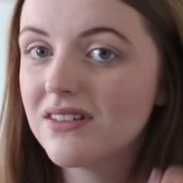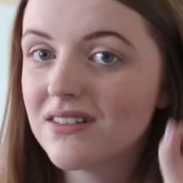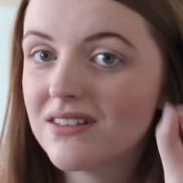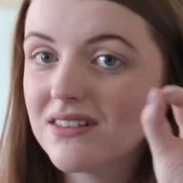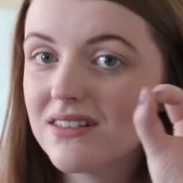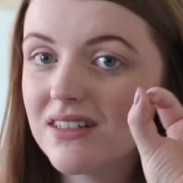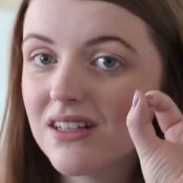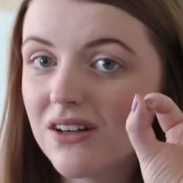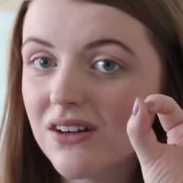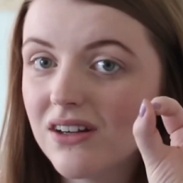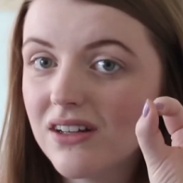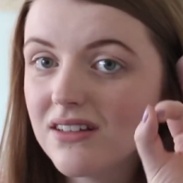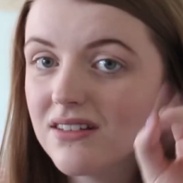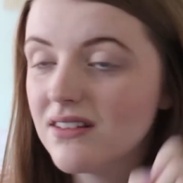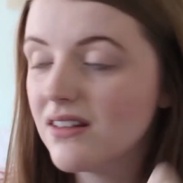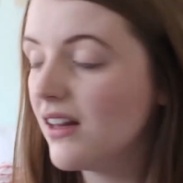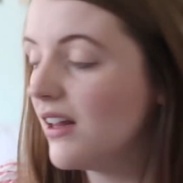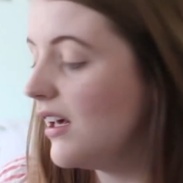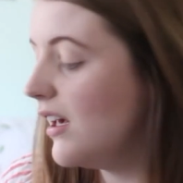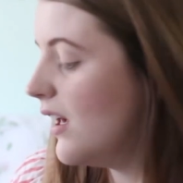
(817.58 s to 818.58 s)

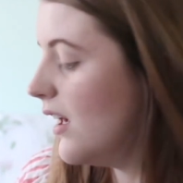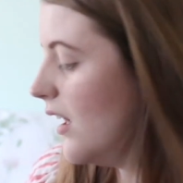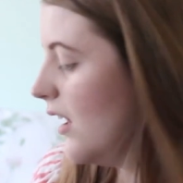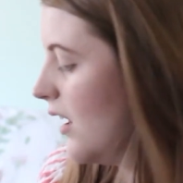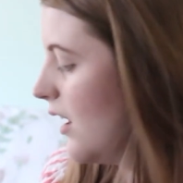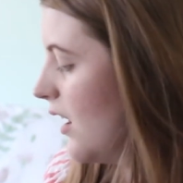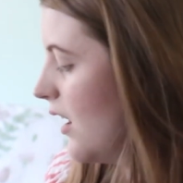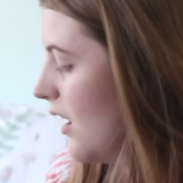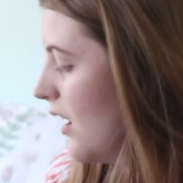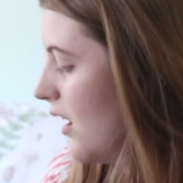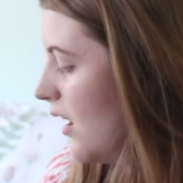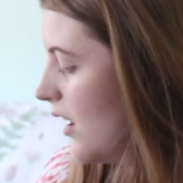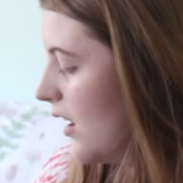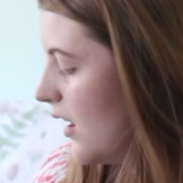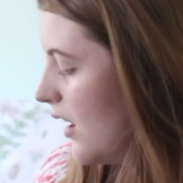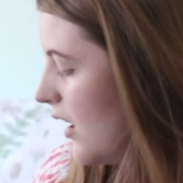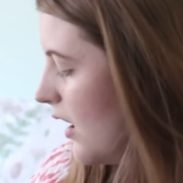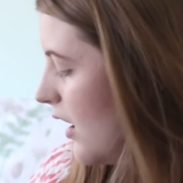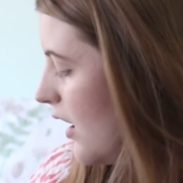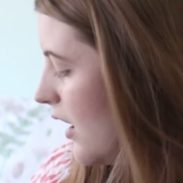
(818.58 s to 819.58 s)
seriously,
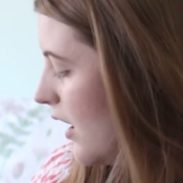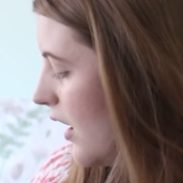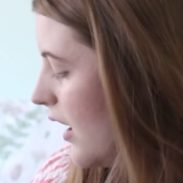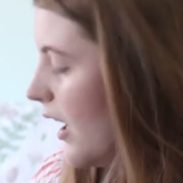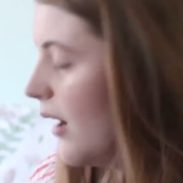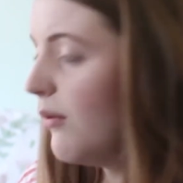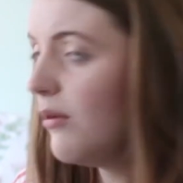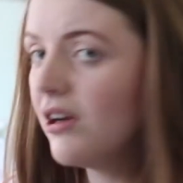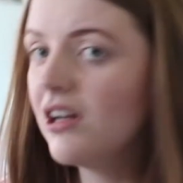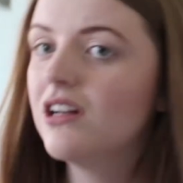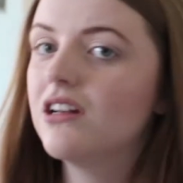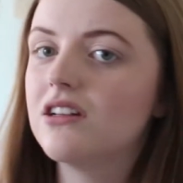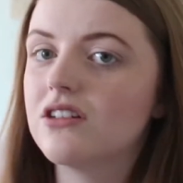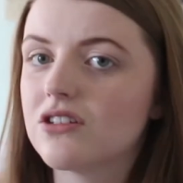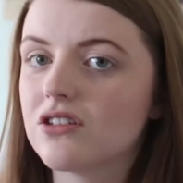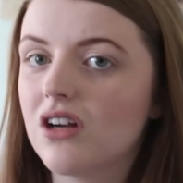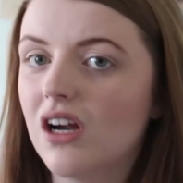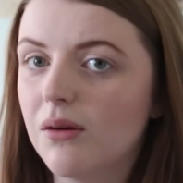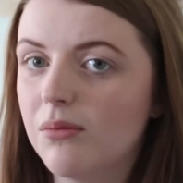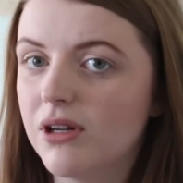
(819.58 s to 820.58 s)
I wanted to
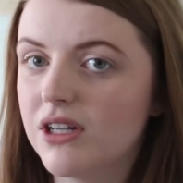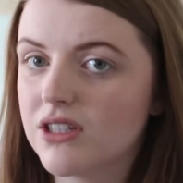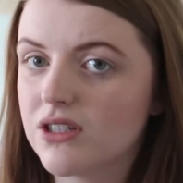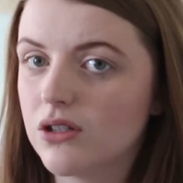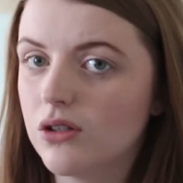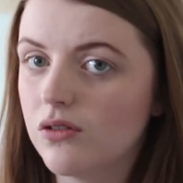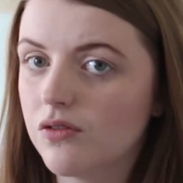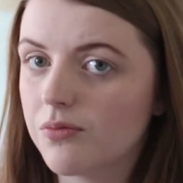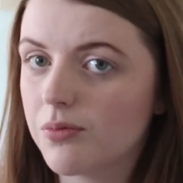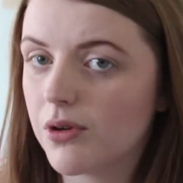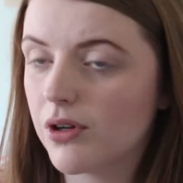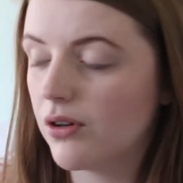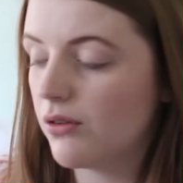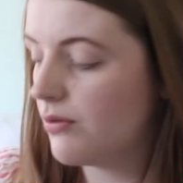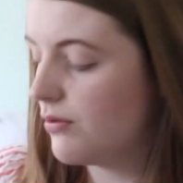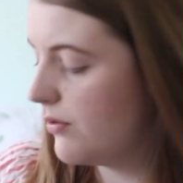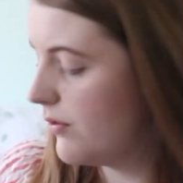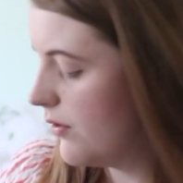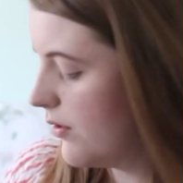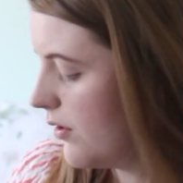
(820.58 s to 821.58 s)
describe it as goof
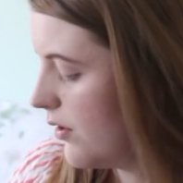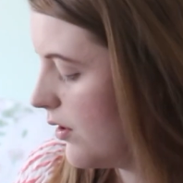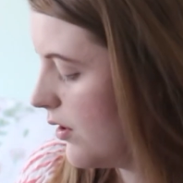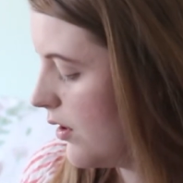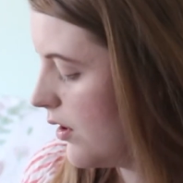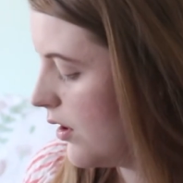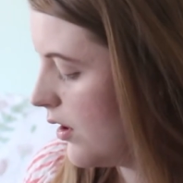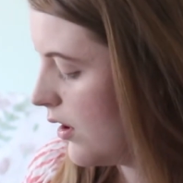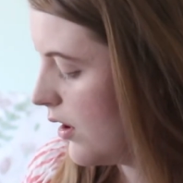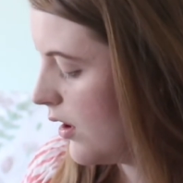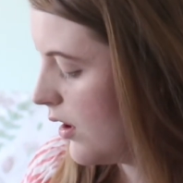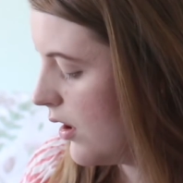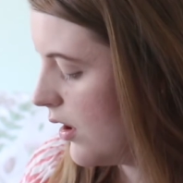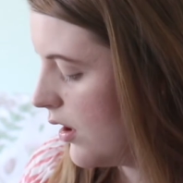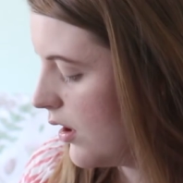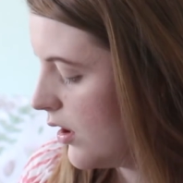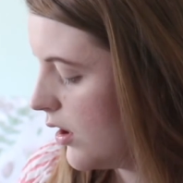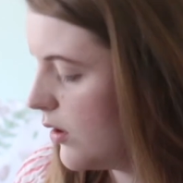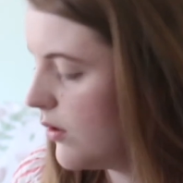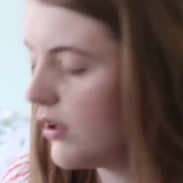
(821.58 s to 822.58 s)
proof.
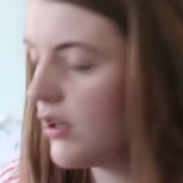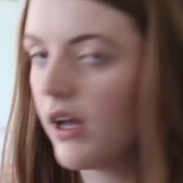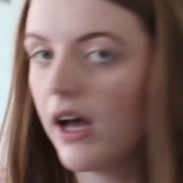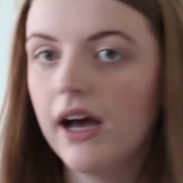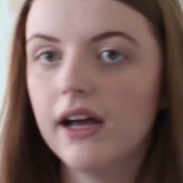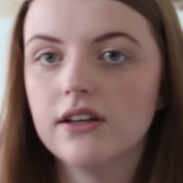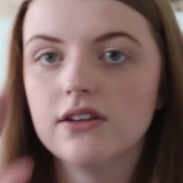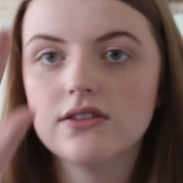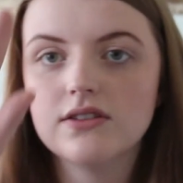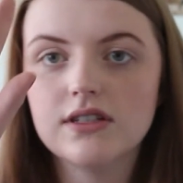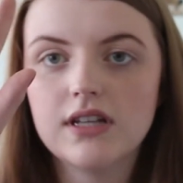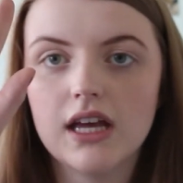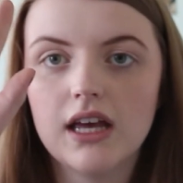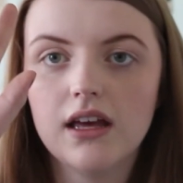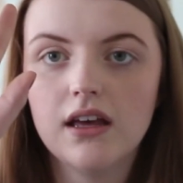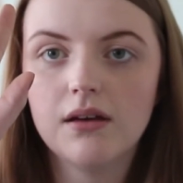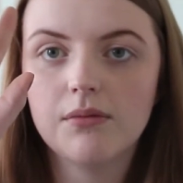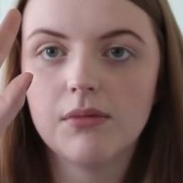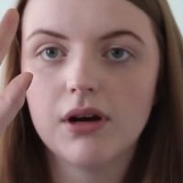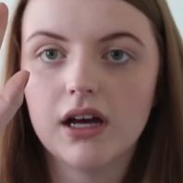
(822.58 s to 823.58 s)
I just
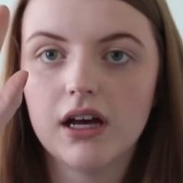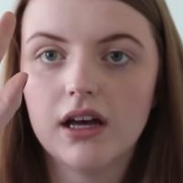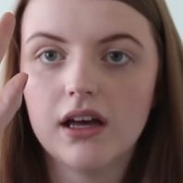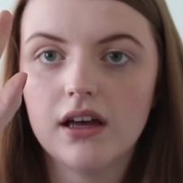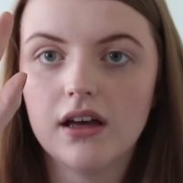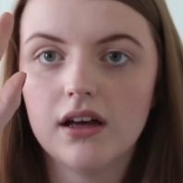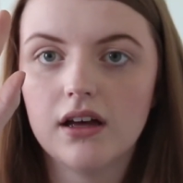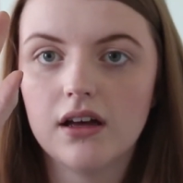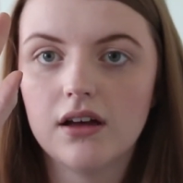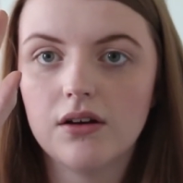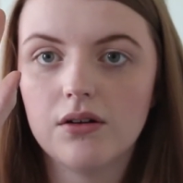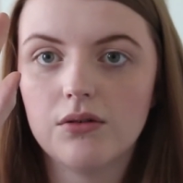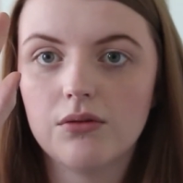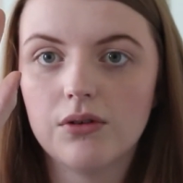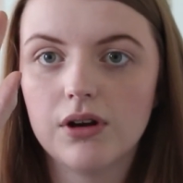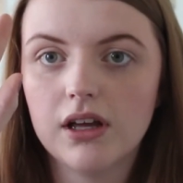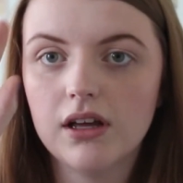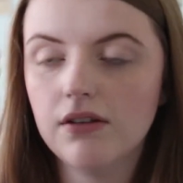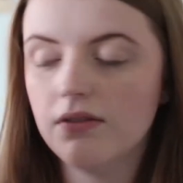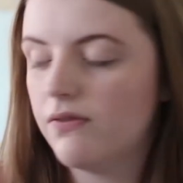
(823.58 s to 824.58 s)
take my
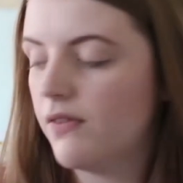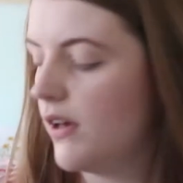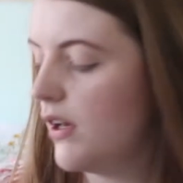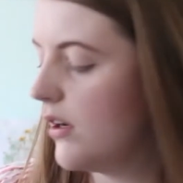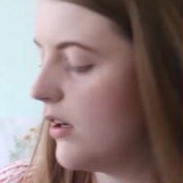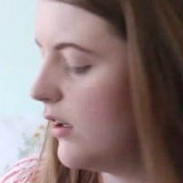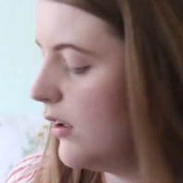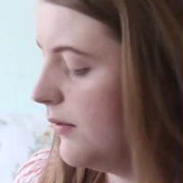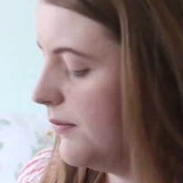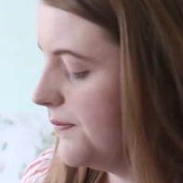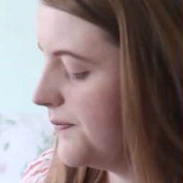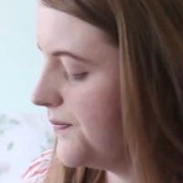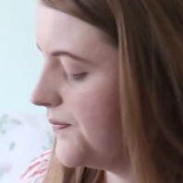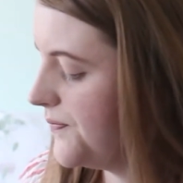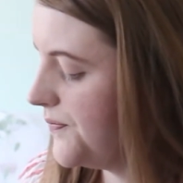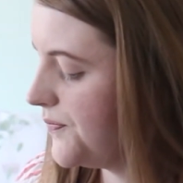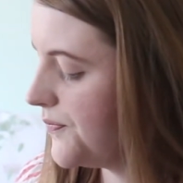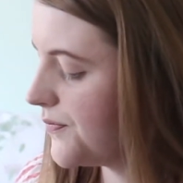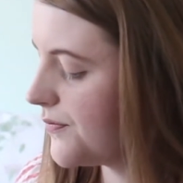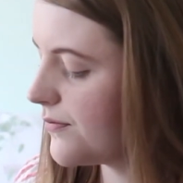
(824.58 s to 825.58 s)
ring finger,
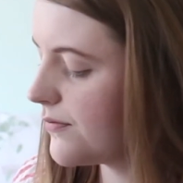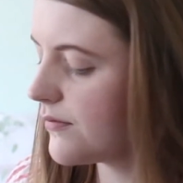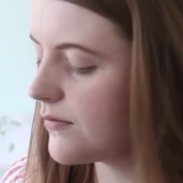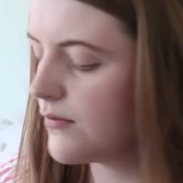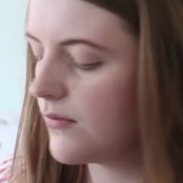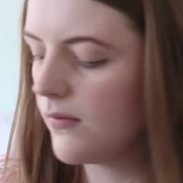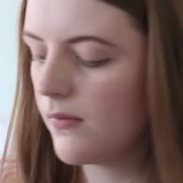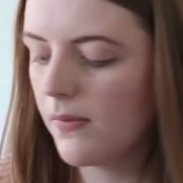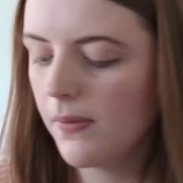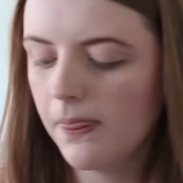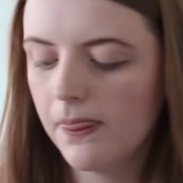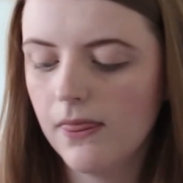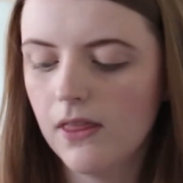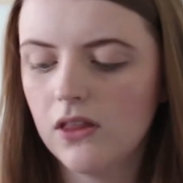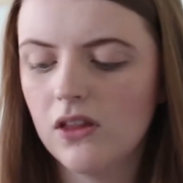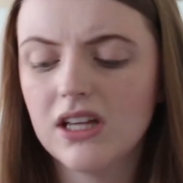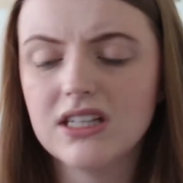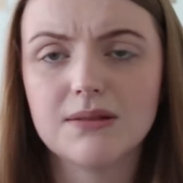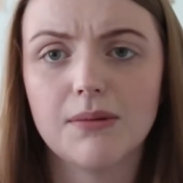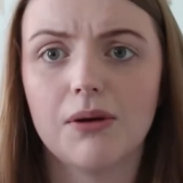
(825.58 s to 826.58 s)

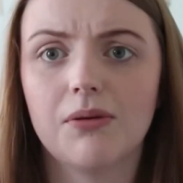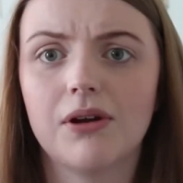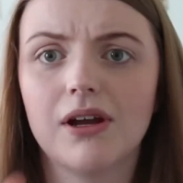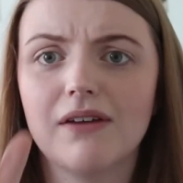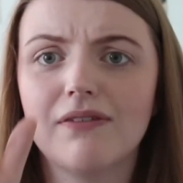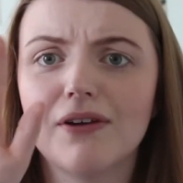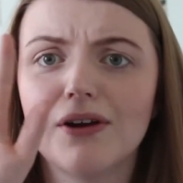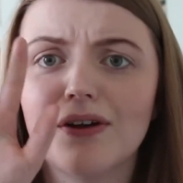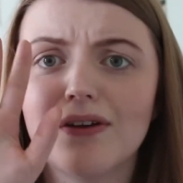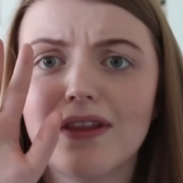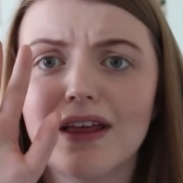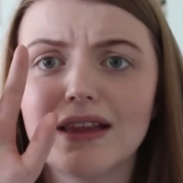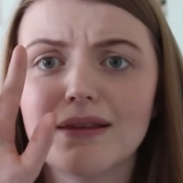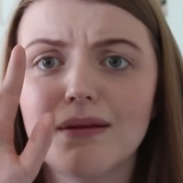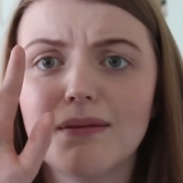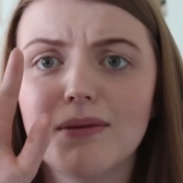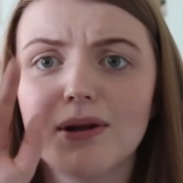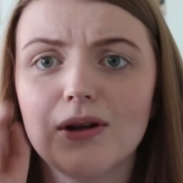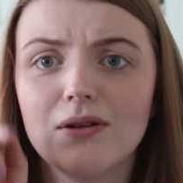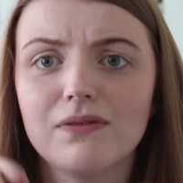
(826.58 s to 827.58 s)
that's not my ring finger, that's
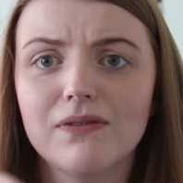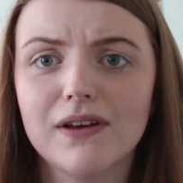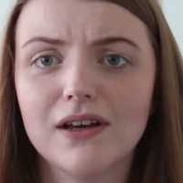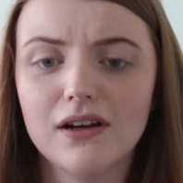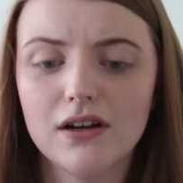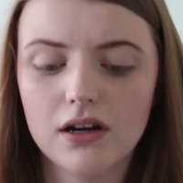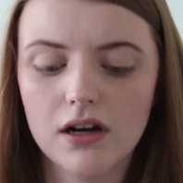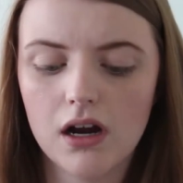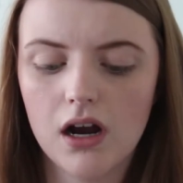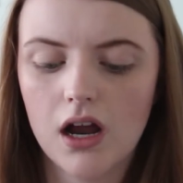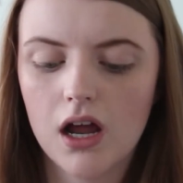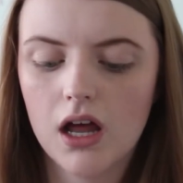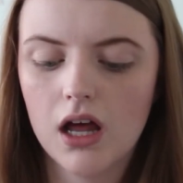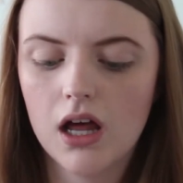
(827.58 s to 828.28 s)
my middle finger,